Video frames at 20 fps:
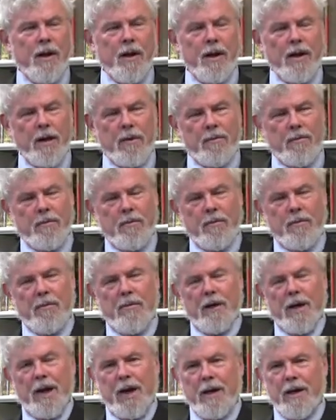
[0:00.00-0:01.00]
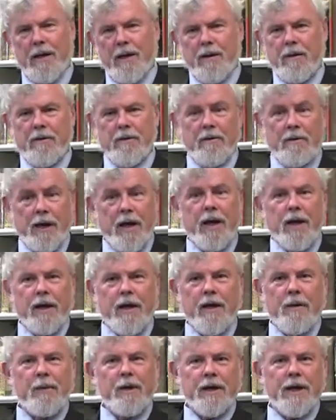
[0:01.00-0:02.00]
Um, and yeah,
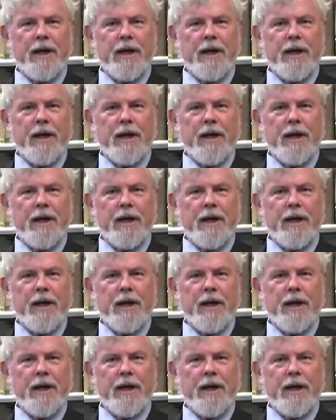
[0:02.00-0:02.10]
I mean